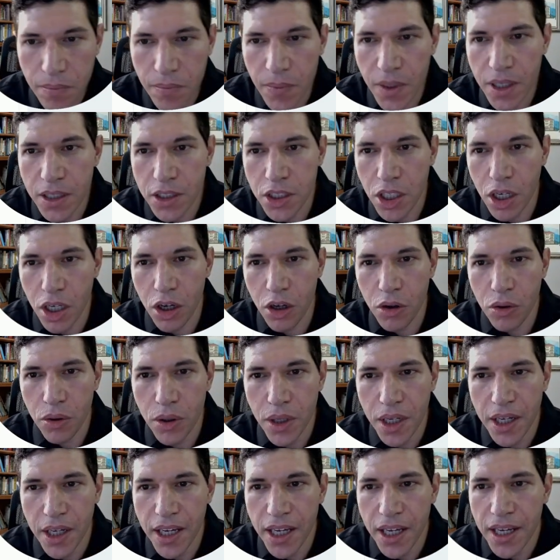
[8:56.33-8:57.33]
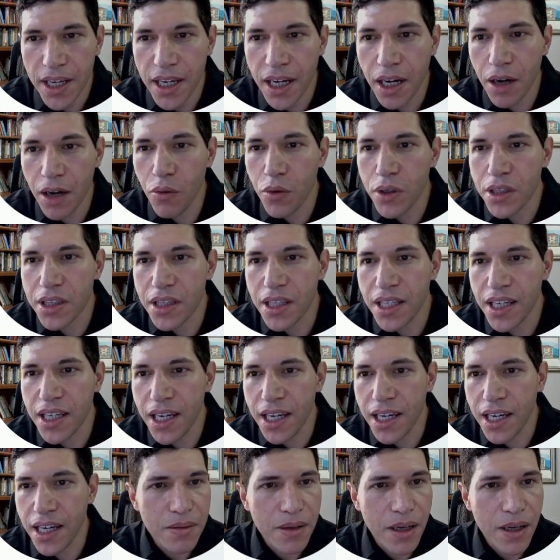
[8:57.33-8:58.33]
So here with
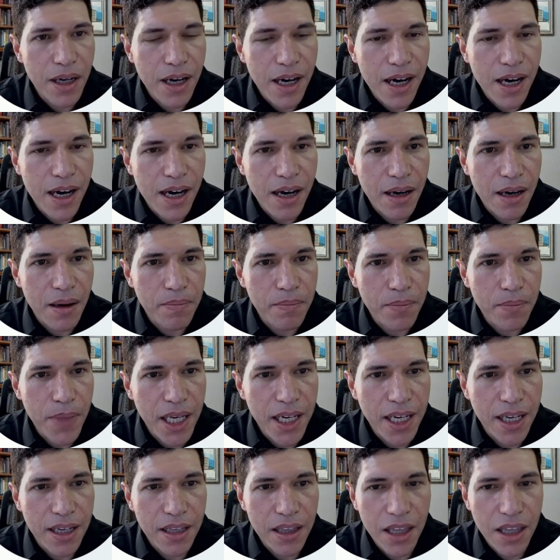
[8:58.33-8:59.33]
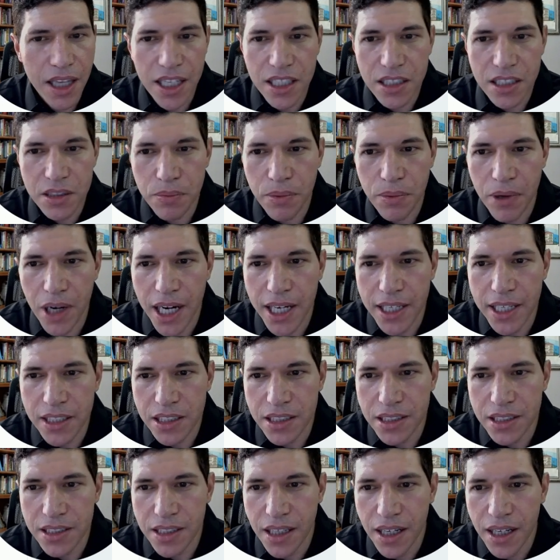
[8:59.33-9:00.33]
the median list
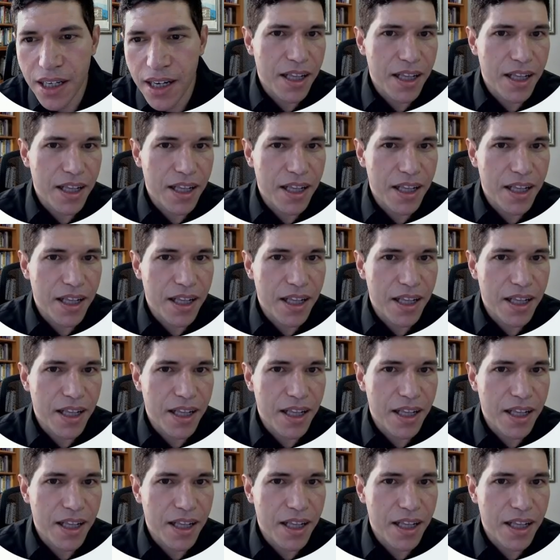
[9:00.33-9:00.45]
price,